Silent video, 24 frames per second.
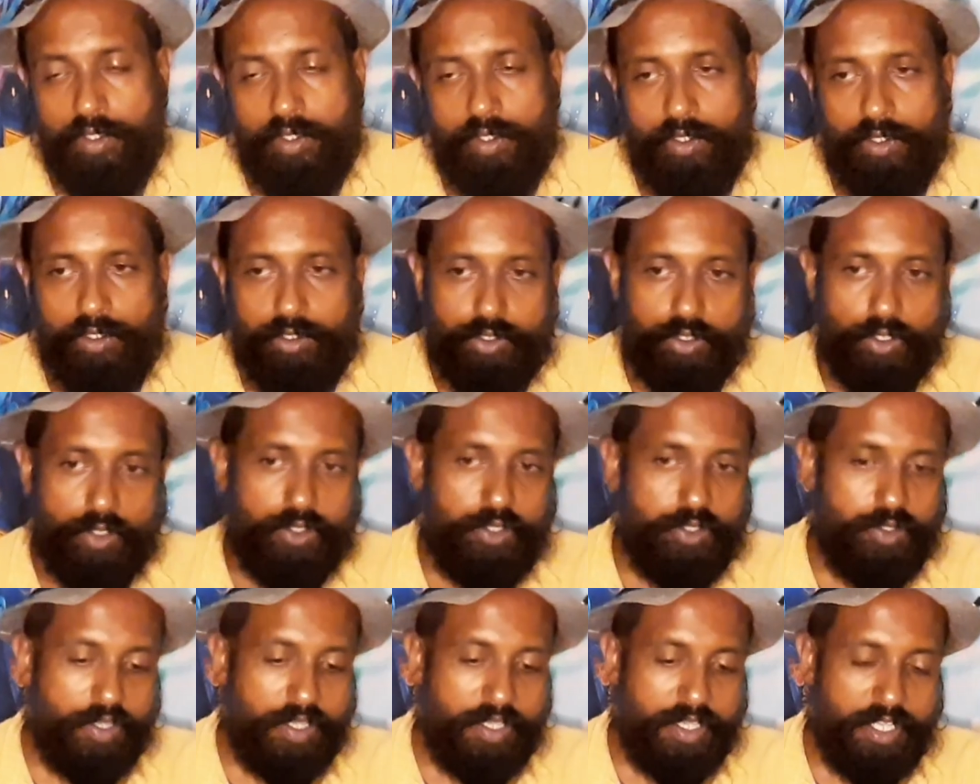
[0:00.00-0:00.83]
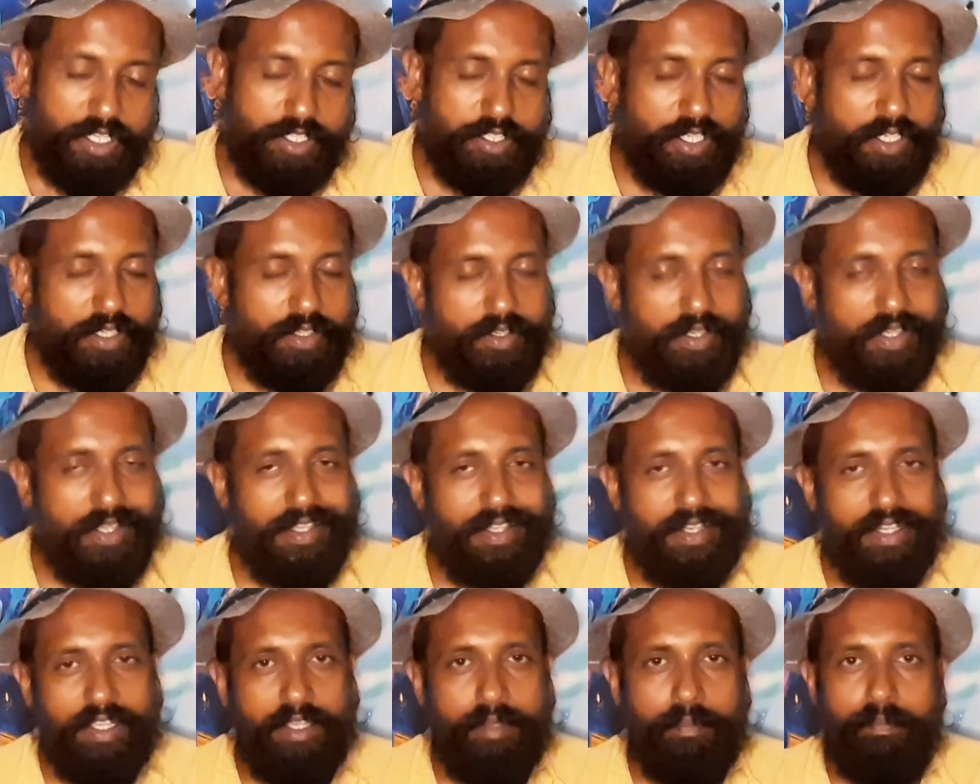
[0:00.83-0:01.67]
So strategic
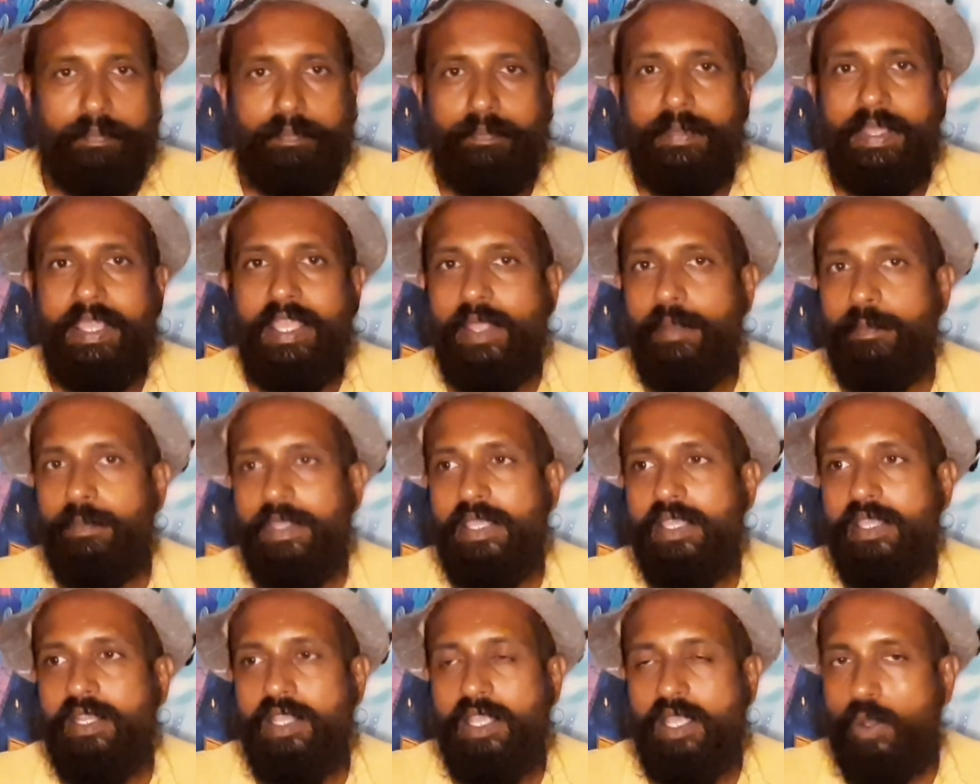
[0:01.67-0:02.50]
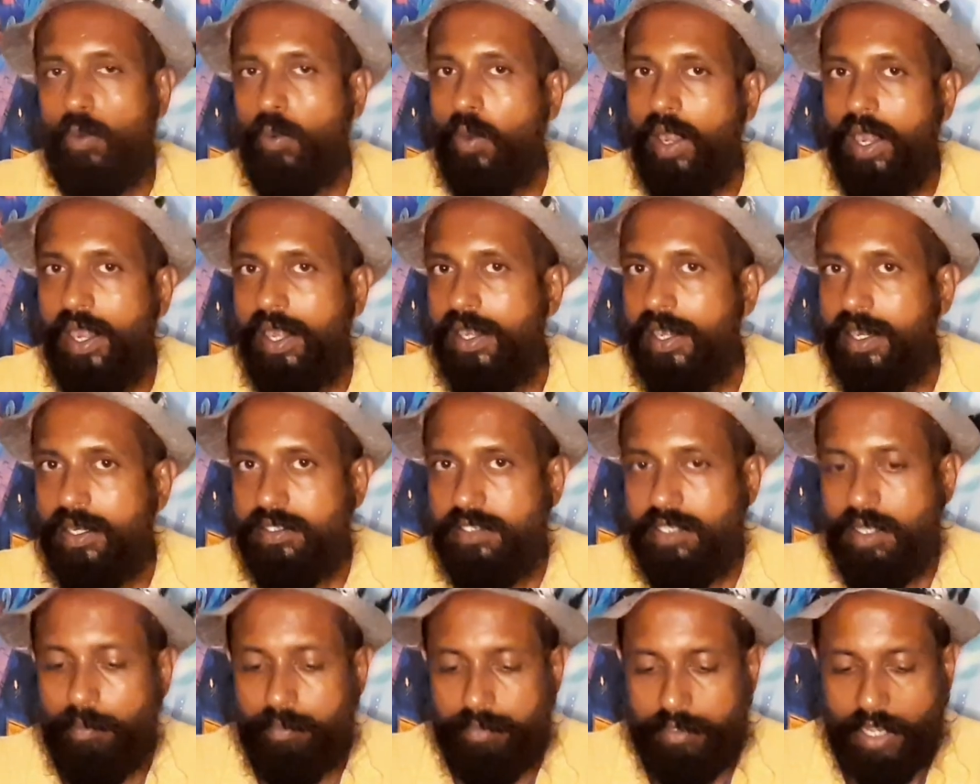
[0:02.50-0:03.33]
trickery may be required at
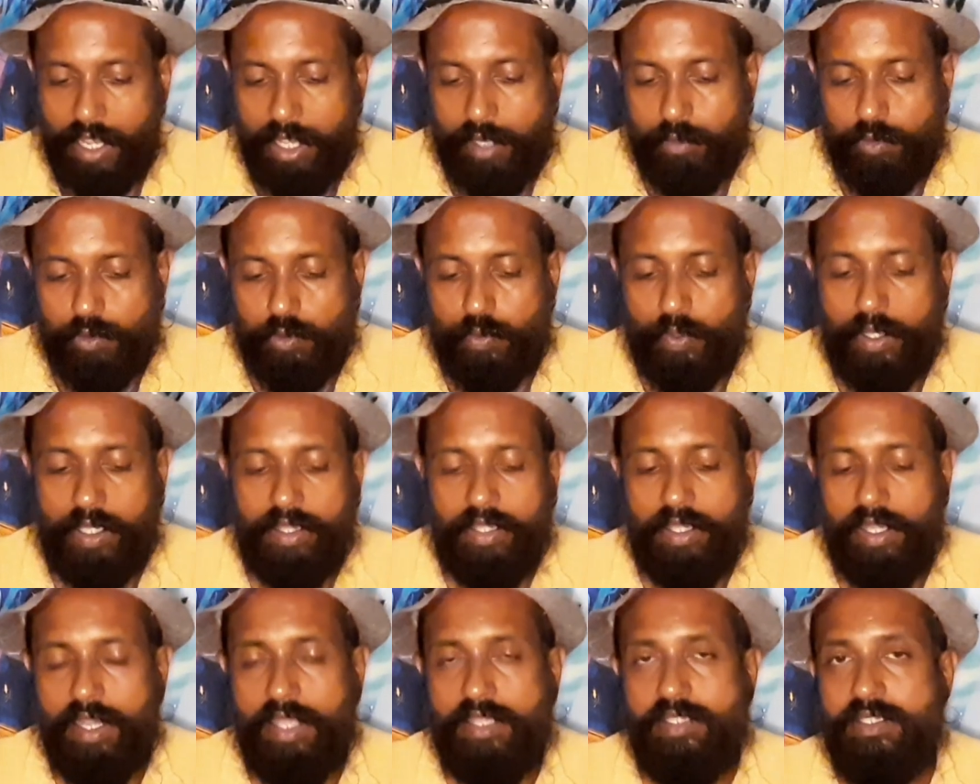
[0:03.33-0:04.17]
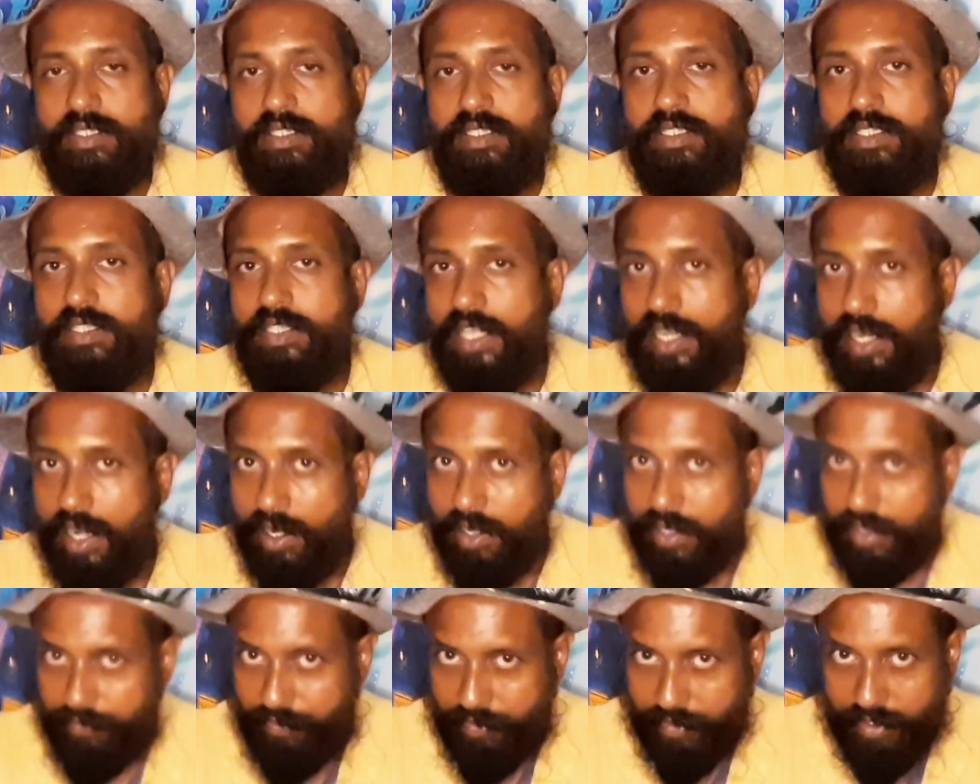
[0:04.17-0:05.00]
some times when there are
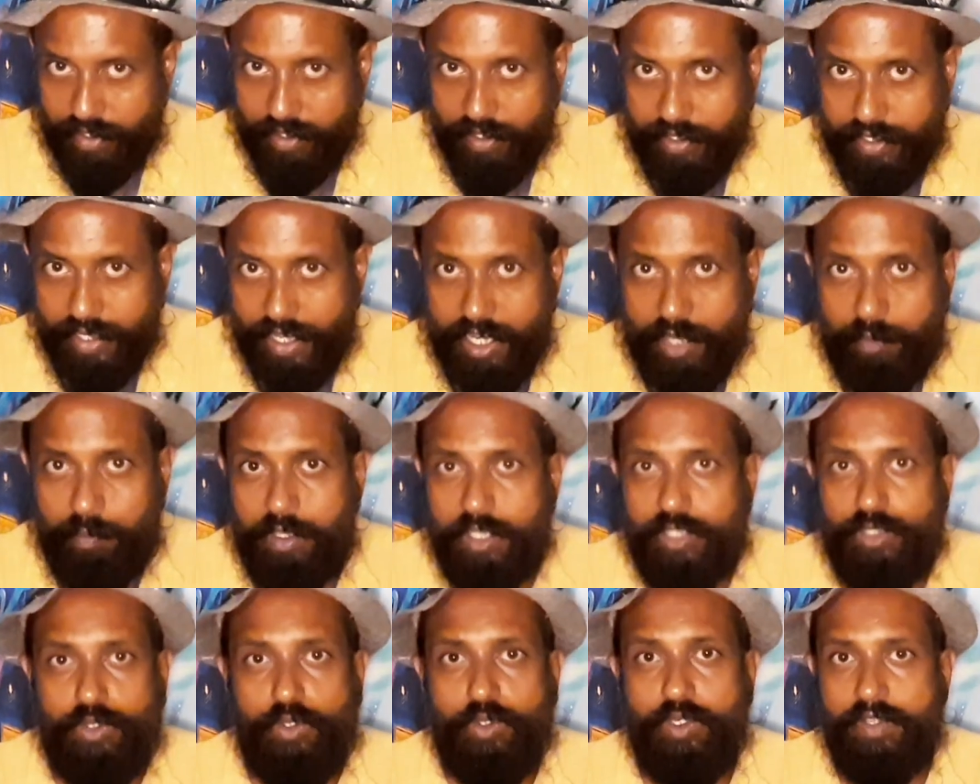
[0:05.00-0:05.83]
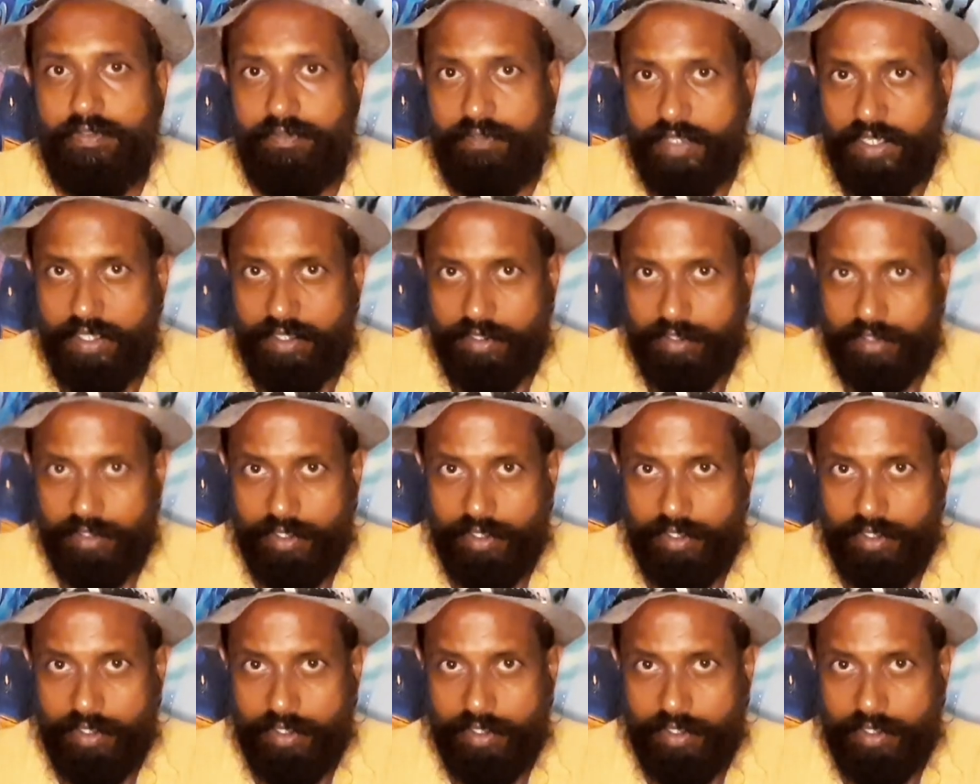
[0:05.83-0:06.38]
difficult enemies to defeat.